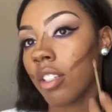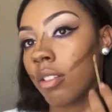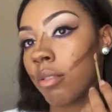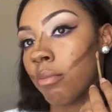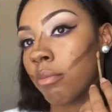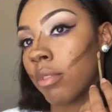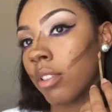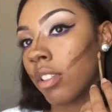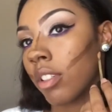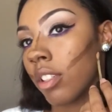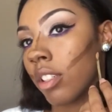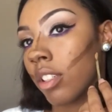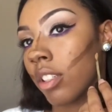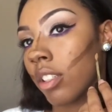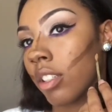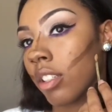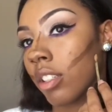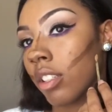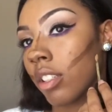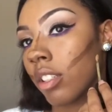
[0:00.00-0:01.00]
and put
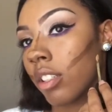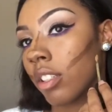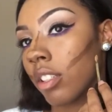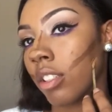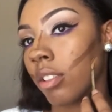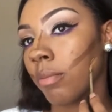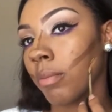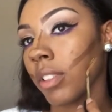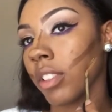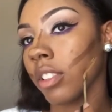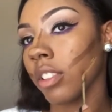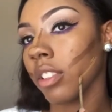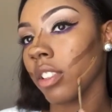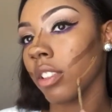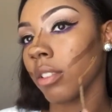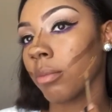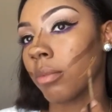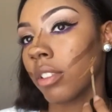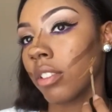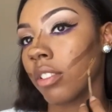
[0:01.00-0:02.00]
it on my
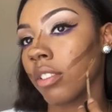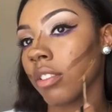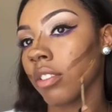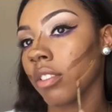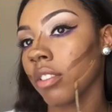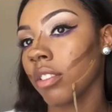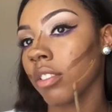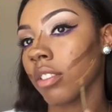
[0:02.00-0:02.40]
jawbone.